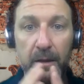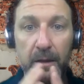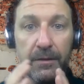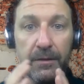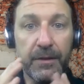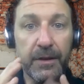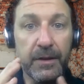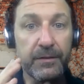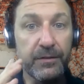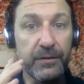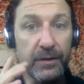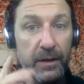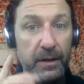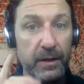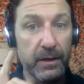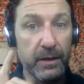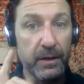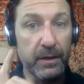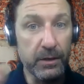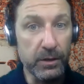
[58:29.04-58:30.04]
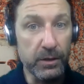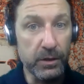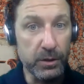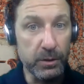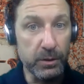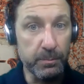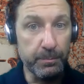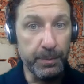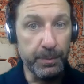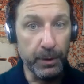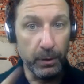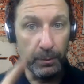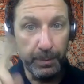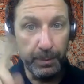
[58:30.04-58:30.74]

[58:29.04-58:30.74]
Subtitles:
this is Bill